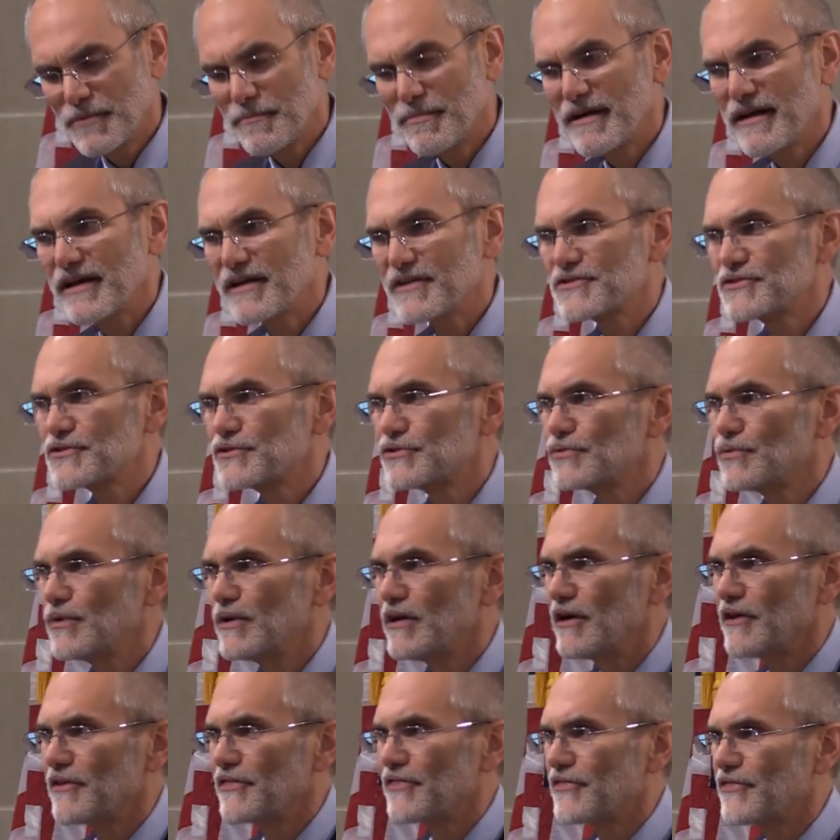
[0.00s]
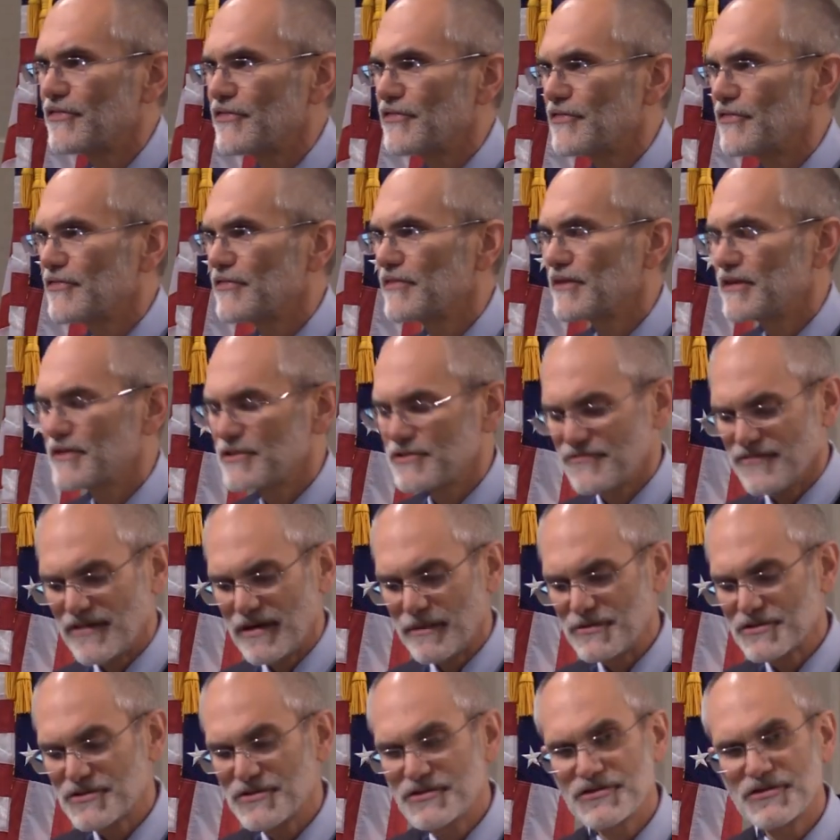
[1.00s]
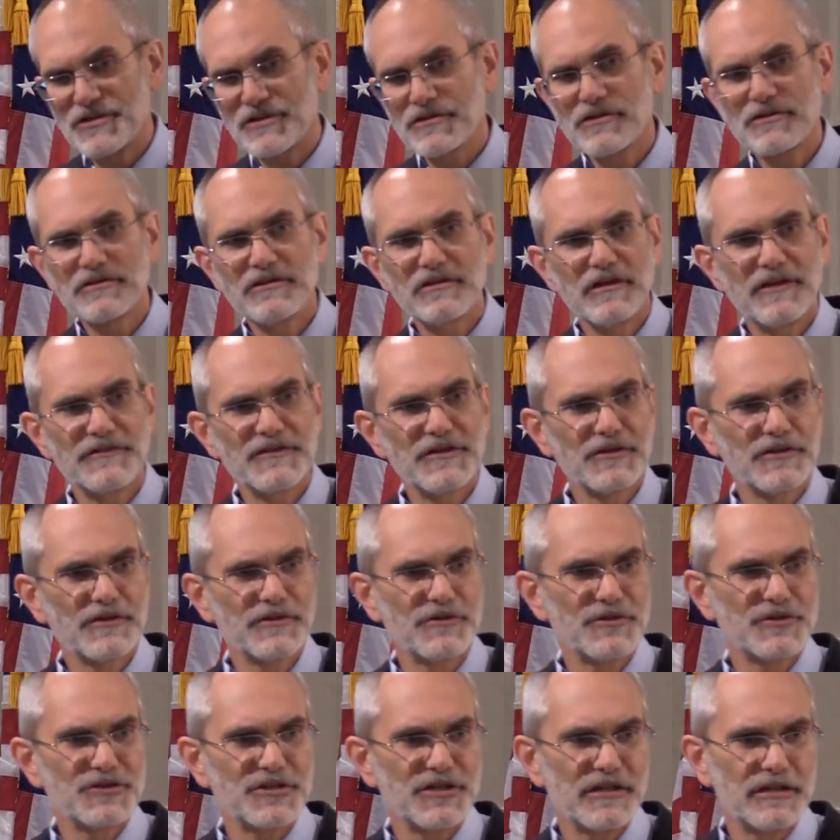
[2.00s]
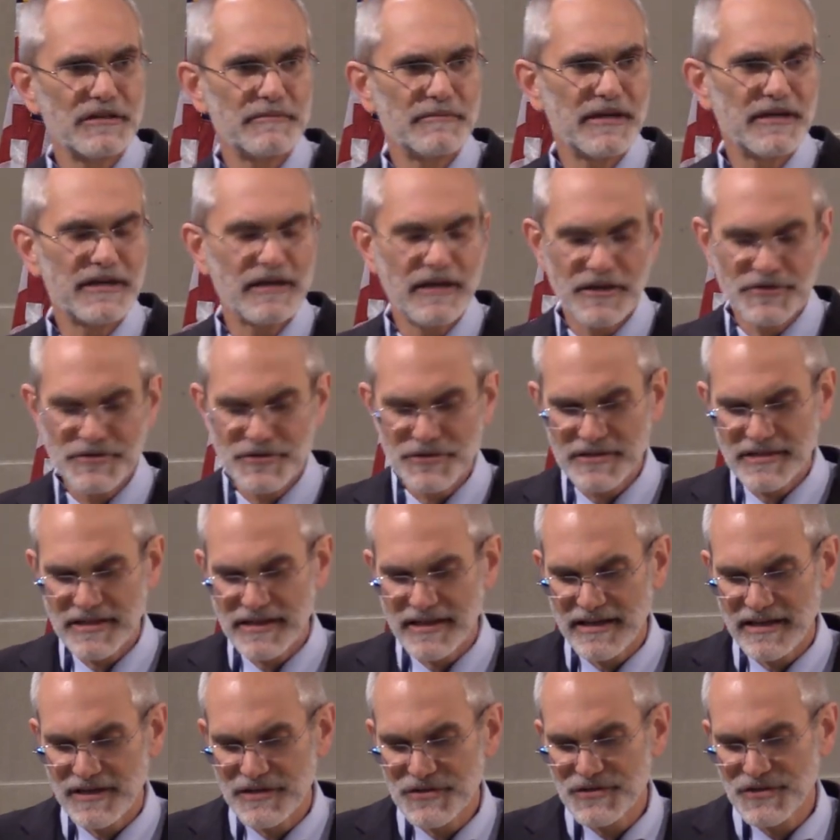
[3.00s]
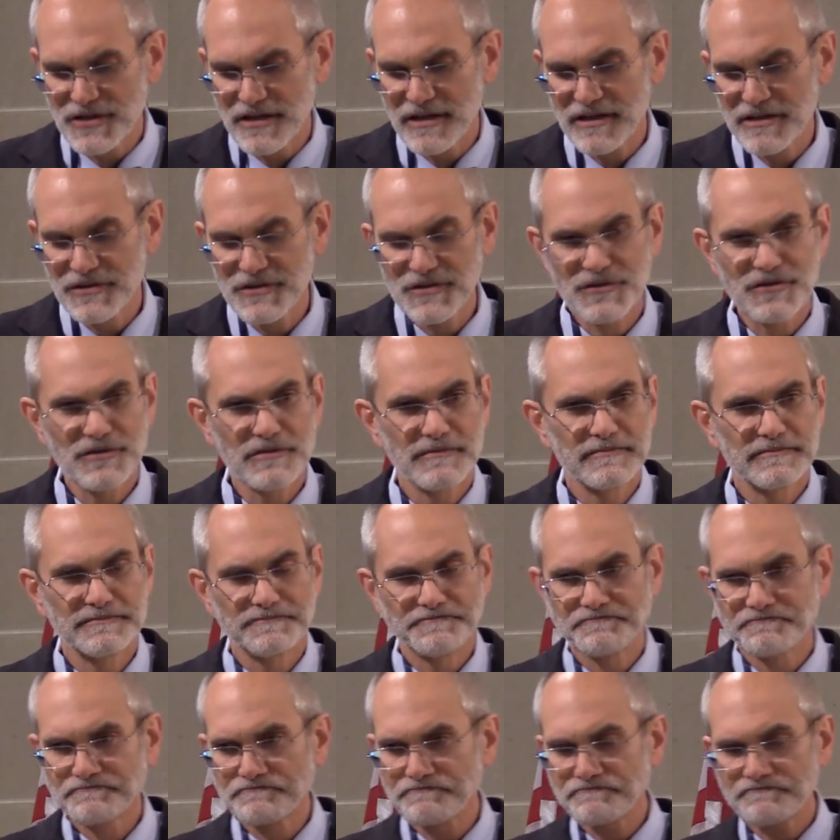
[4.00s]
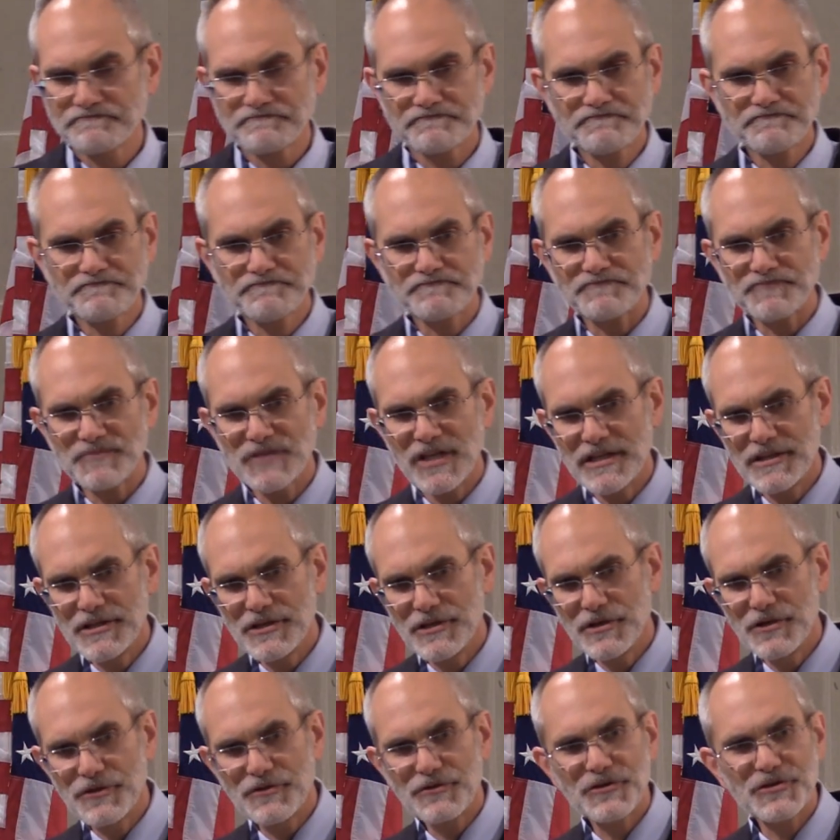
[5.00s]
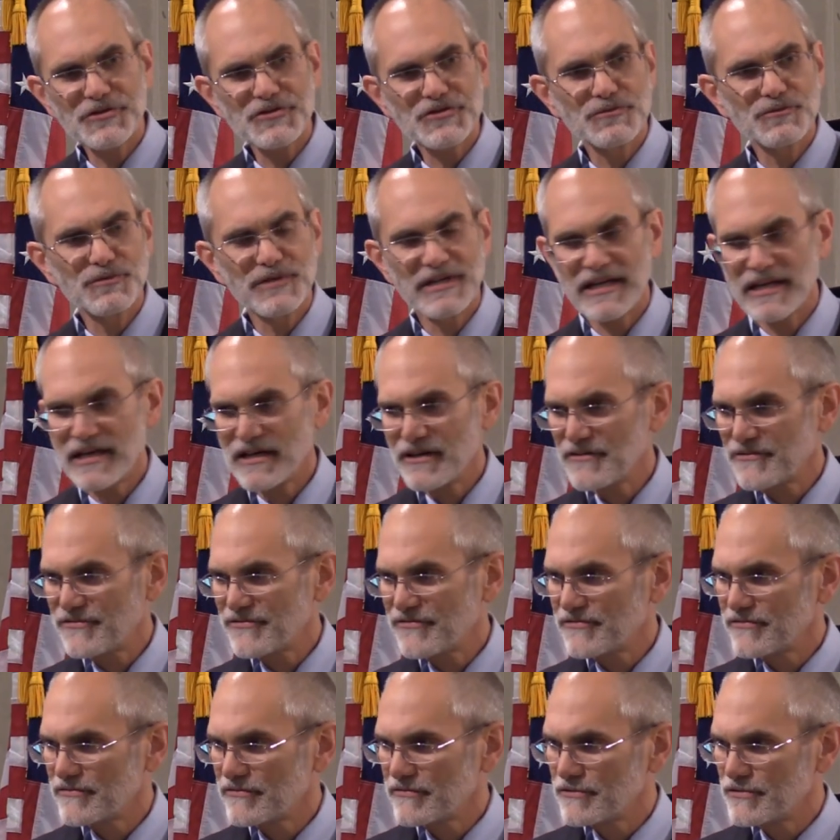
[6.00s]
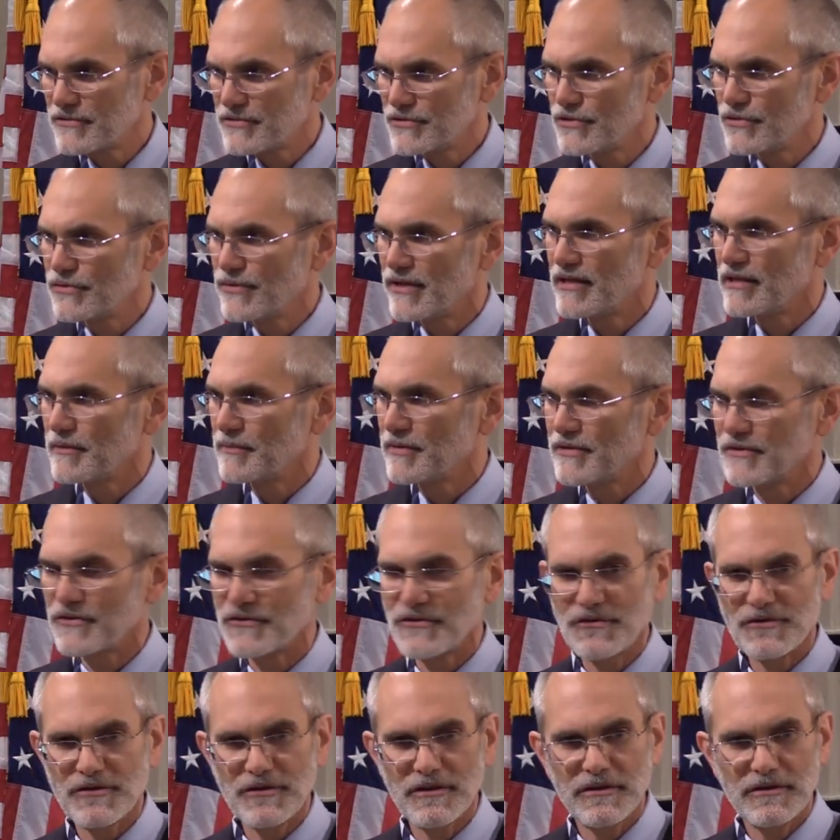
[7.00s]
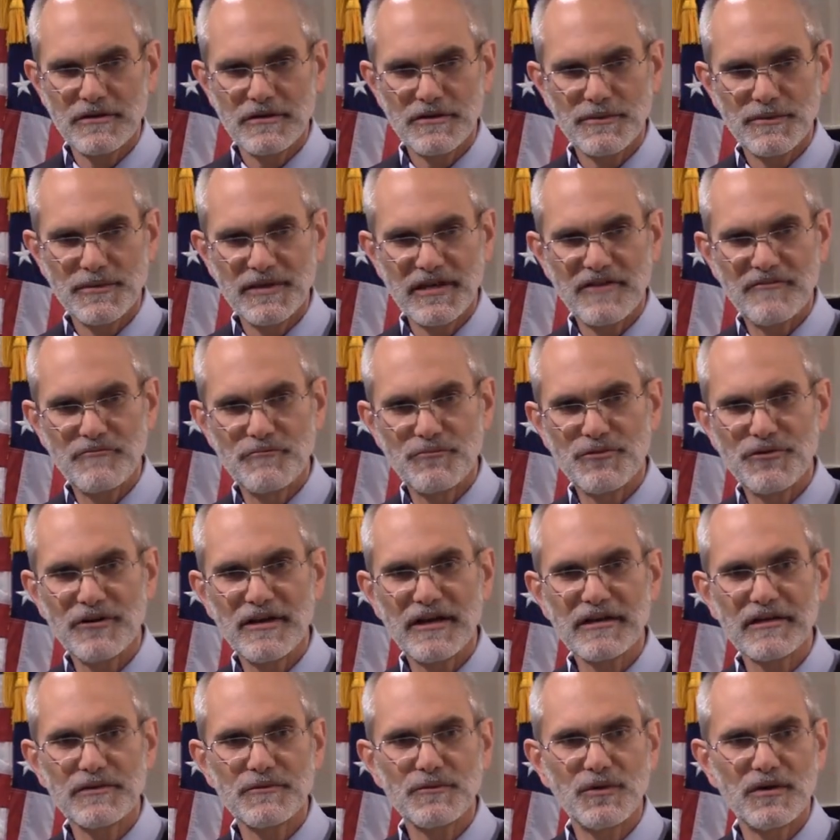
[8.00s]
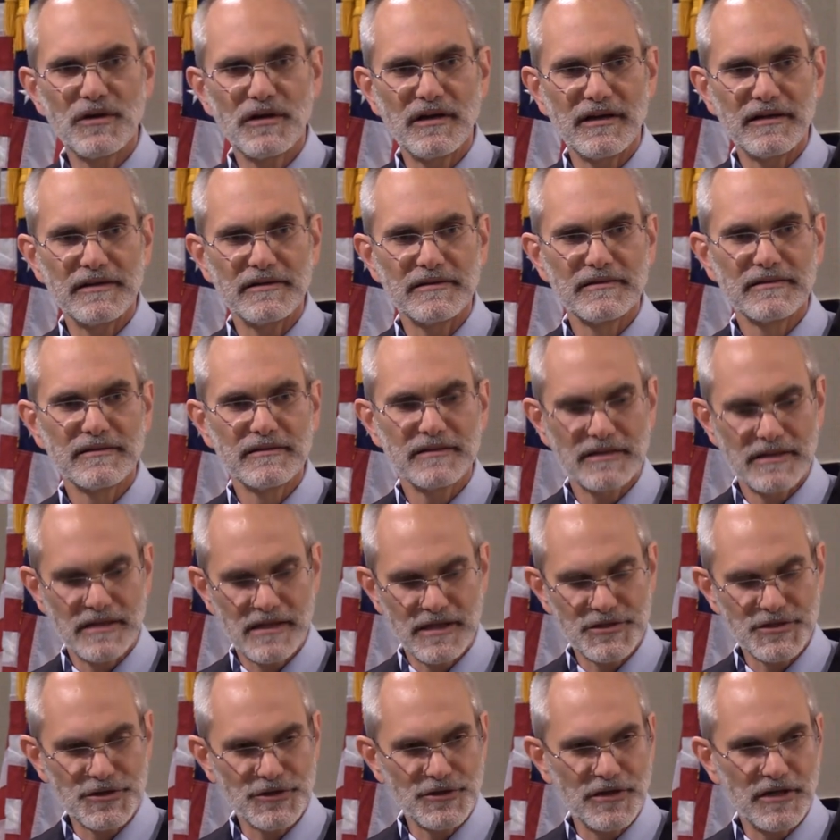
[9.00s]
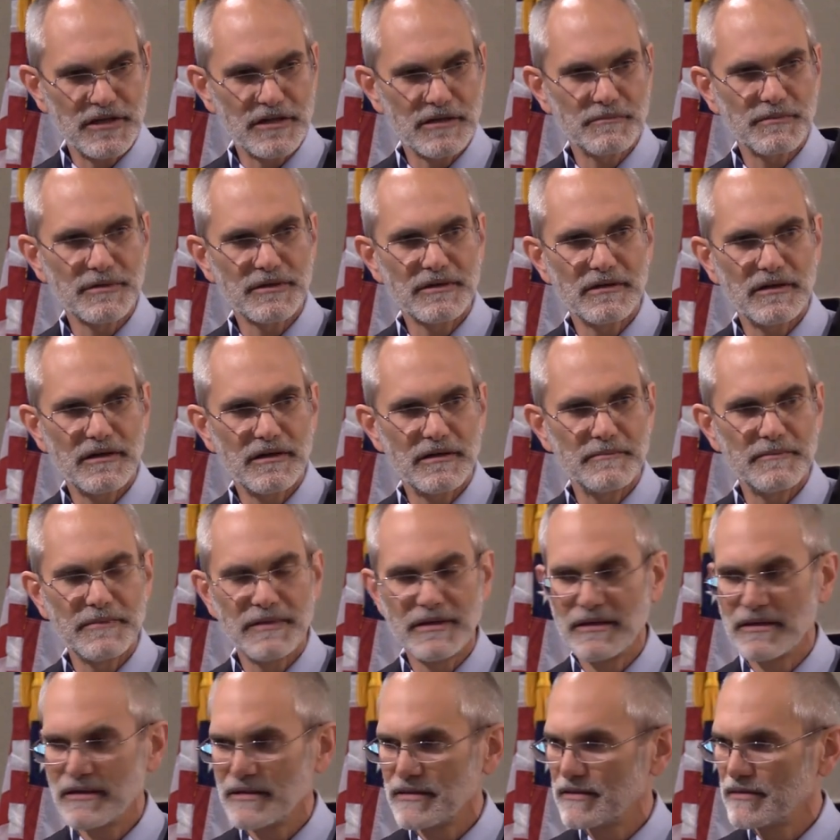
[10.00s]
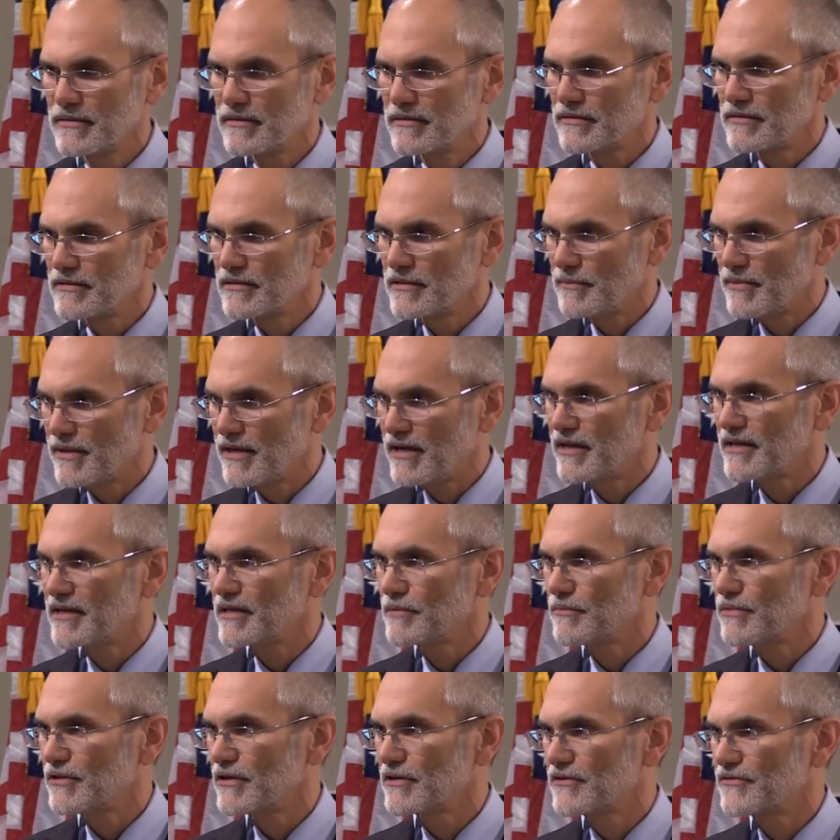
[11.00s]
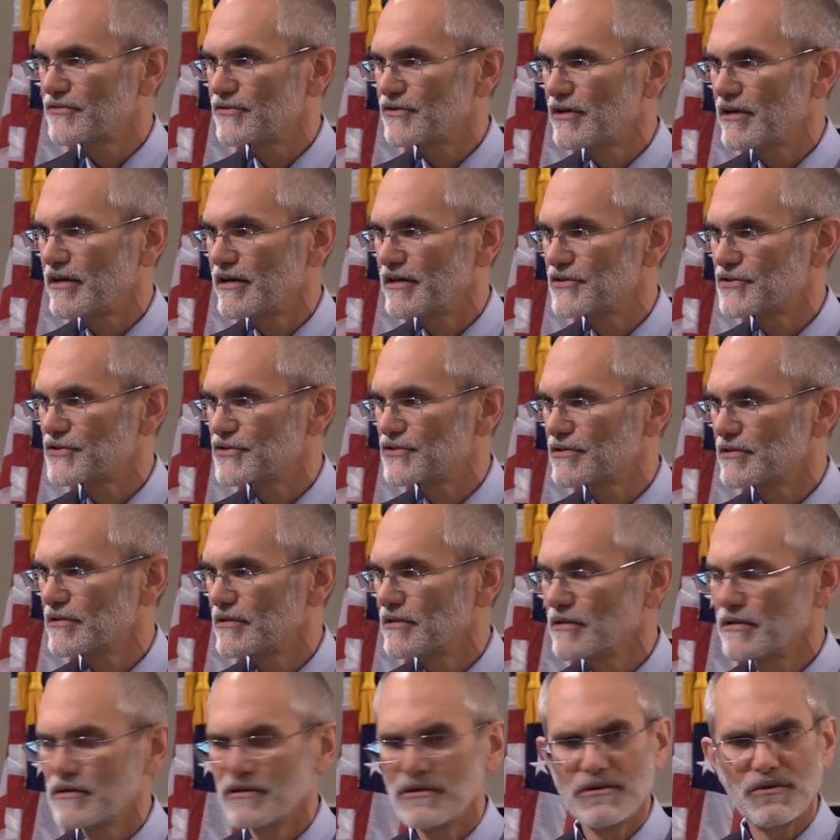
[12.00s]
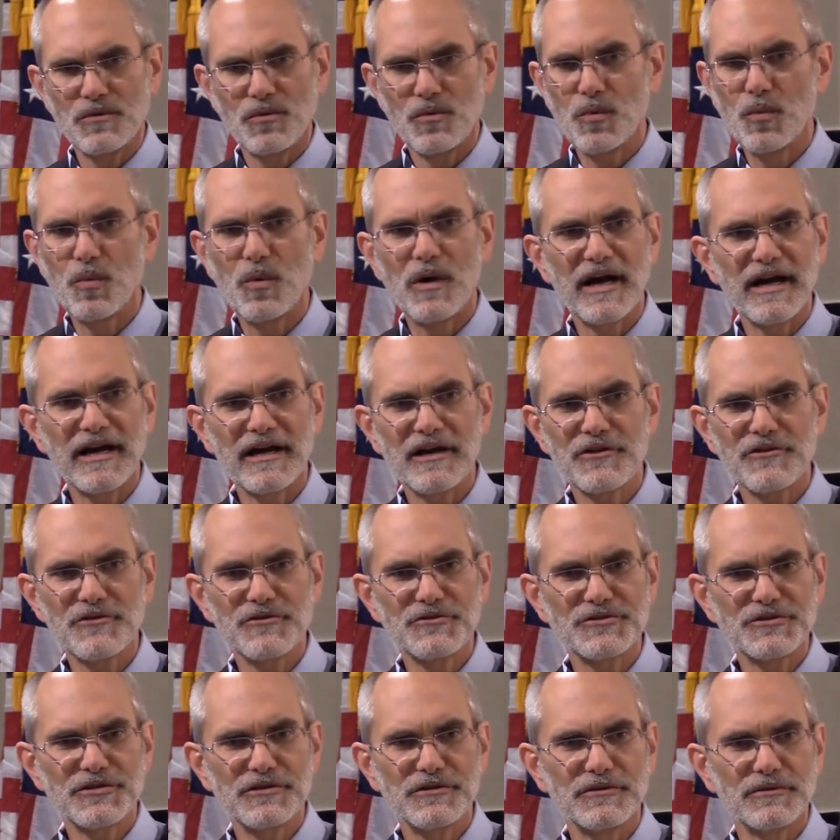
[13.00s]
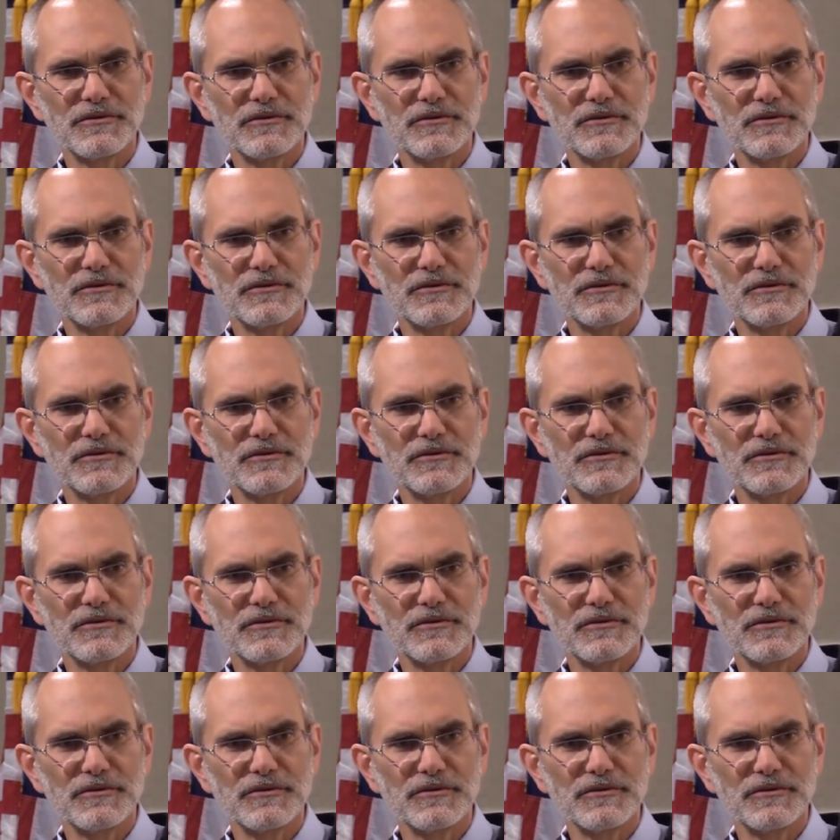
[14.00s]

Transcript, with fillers: Pope Pius XII, his famous encyclical on the liturgy, Mediator Dei, says, In the Eucharist we have two elements. We have bread and wine, consecrated become um, the body and blood of Christ. Why are there